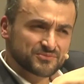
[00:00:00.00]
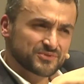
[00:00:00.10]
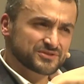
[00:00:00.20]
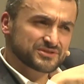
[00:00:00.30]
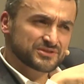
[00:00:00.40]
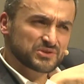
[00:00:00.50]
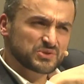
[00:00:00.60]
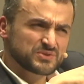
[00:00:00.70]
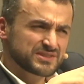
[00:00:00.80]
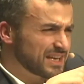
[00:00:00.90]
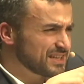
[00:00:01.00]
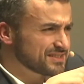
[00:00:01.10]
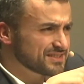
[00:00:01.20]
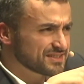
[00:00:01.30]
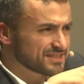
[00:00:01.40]
want to know who said
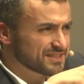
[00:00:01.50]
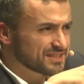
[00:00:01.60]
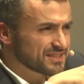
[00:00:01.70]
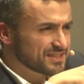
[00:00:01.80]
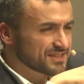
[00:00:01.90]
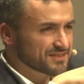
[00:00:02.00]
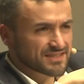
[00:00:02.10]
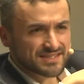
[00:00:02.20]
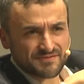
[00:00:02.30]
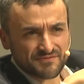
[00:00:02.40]
this